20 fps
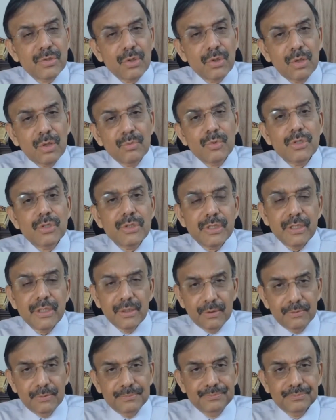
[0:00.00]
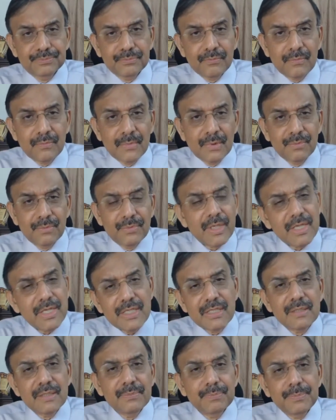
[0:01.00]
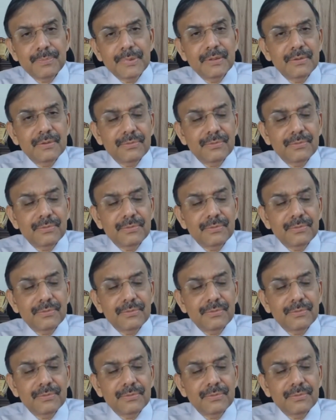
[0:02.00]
Very simple 5 procedures.